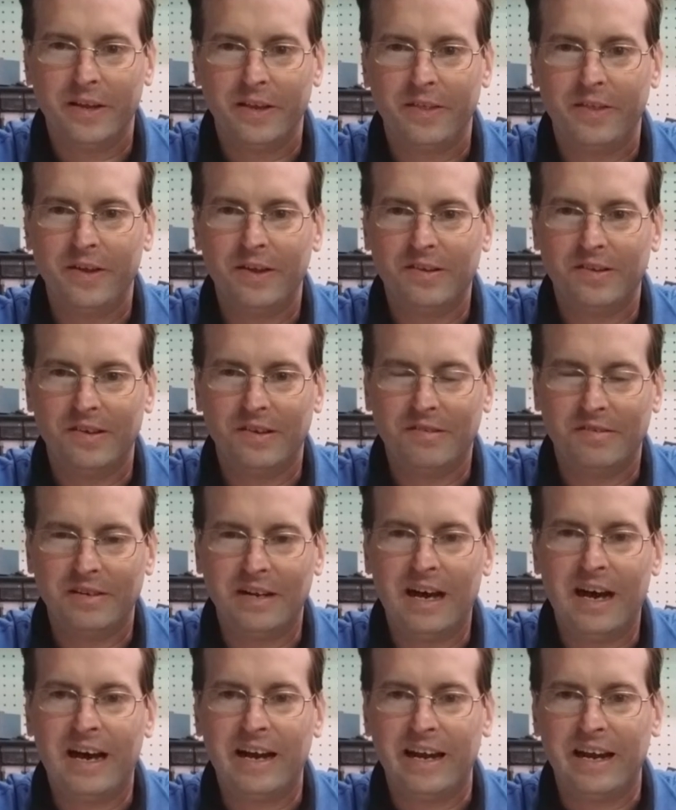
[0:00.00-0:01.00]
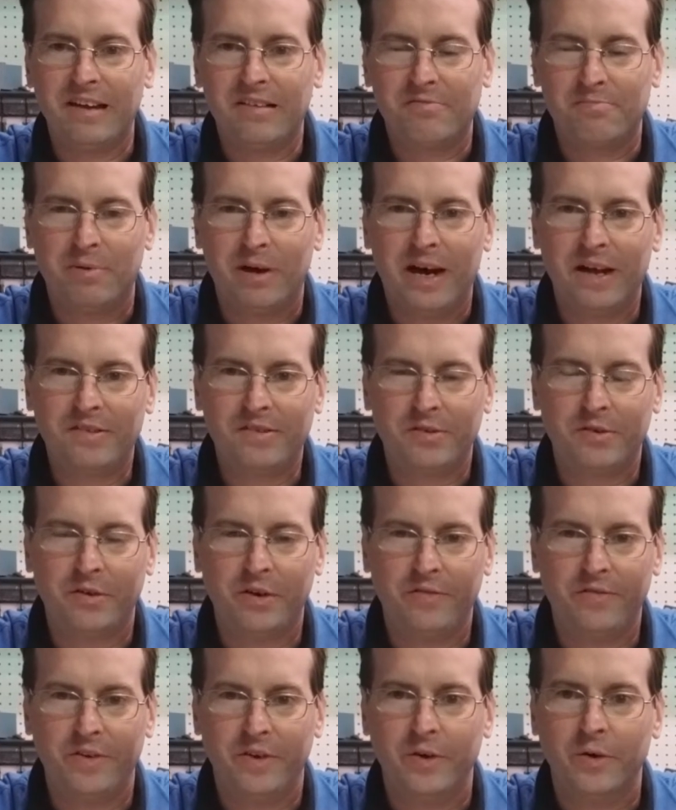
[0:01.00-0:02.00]
this is not a sponsored
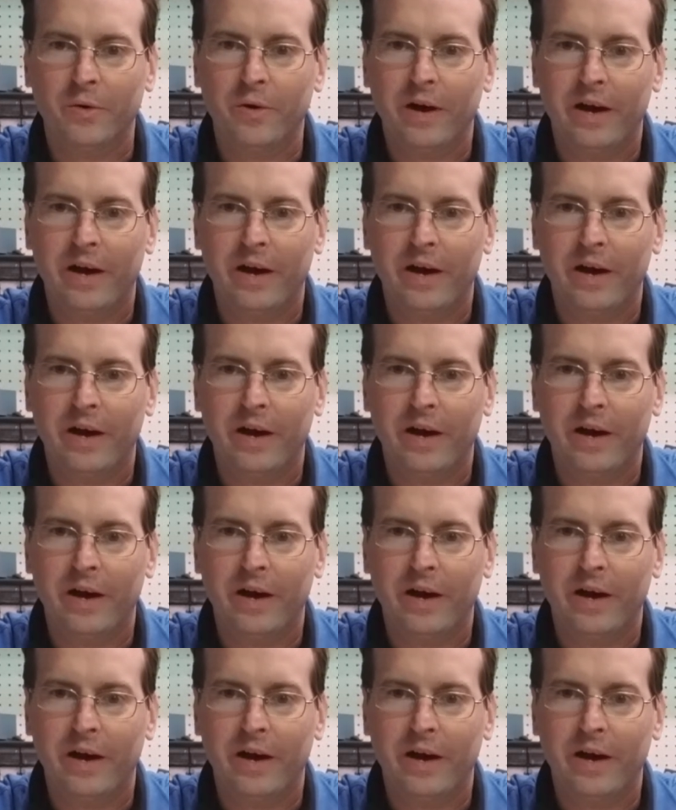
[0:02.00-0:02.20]
review.